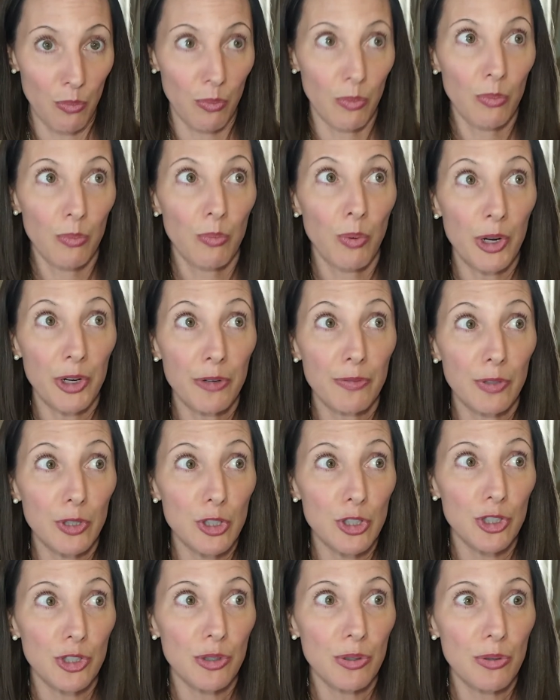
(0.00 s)
wonderful
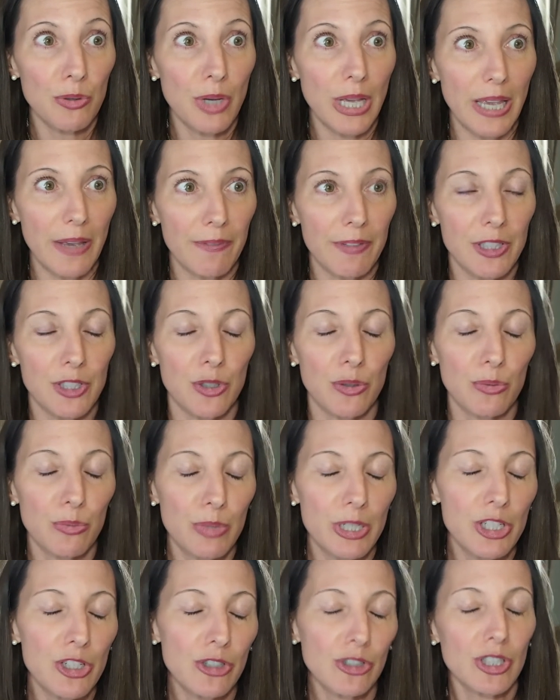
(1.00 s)
too if it's a
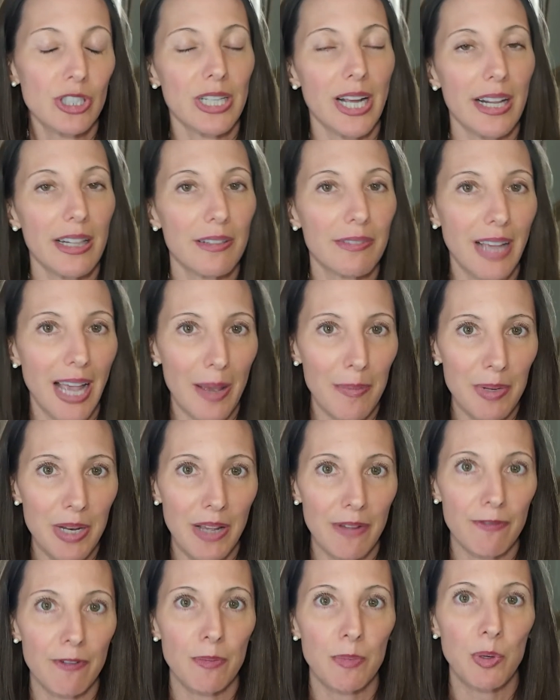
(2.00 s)
richer style of
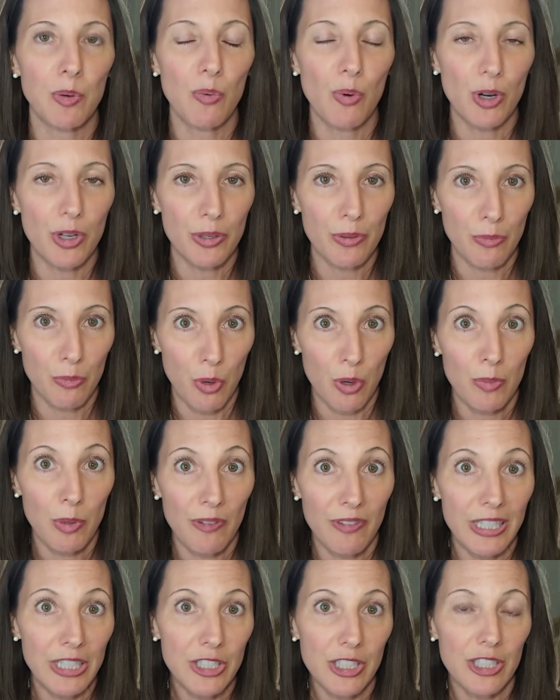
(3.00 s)
Cabernet from a warmer
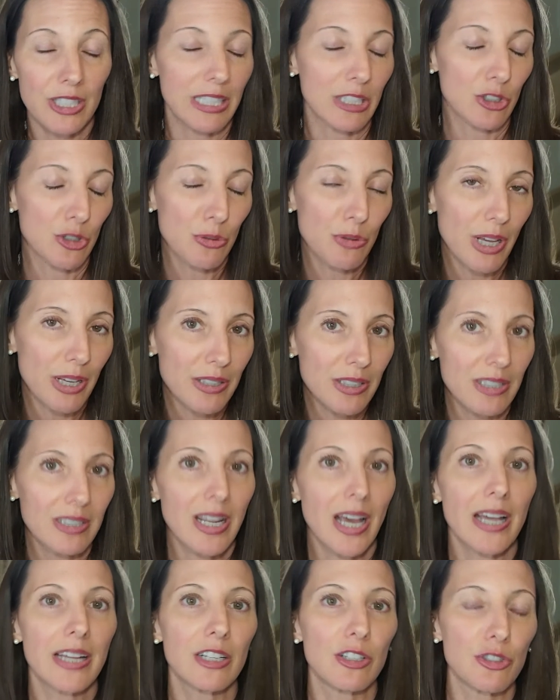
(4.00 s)
vintage, like
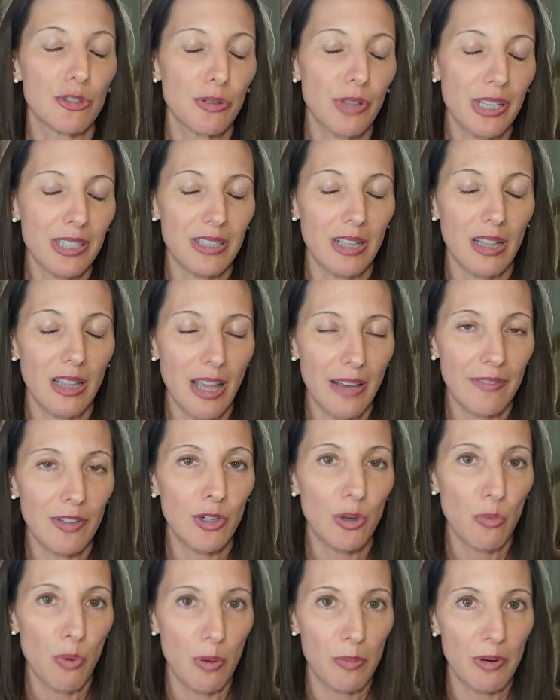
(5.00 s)
2009 and 2011
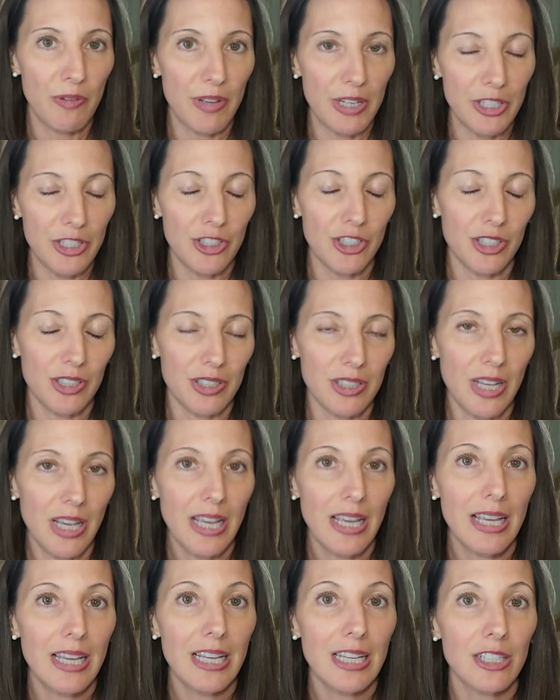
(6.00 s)
or warmer vintages.
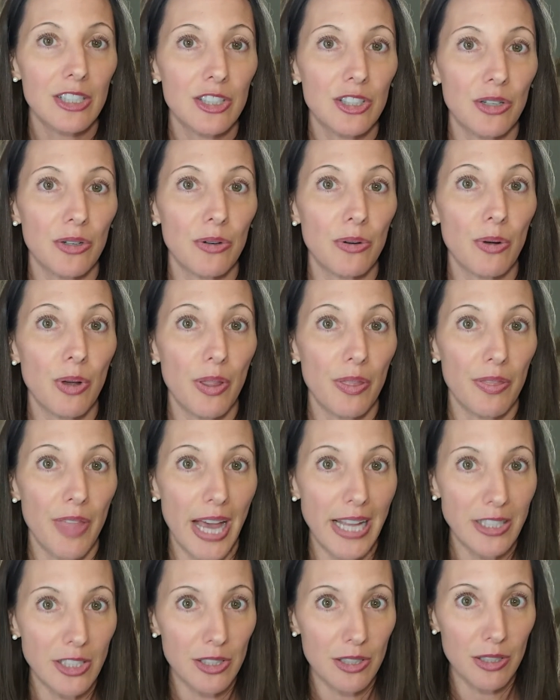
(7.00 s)
So
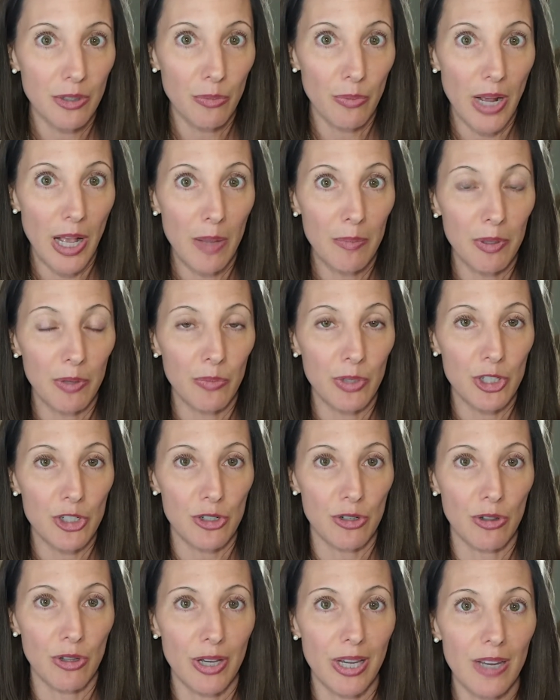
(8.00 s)
that's the realm in which
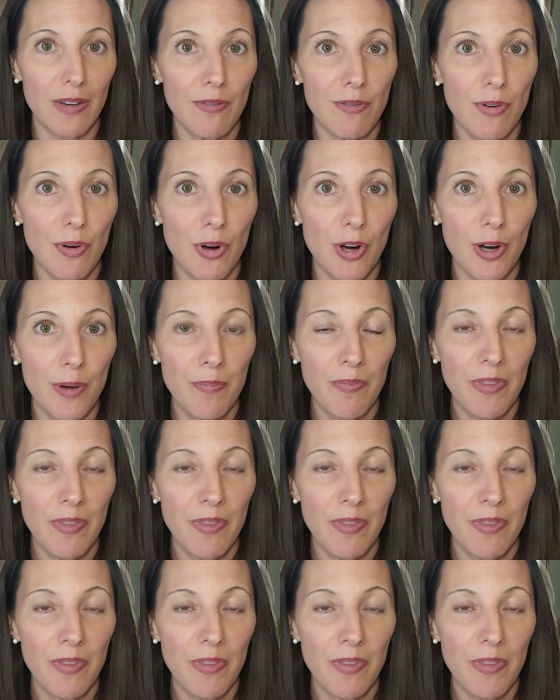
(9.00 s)
you're looking for.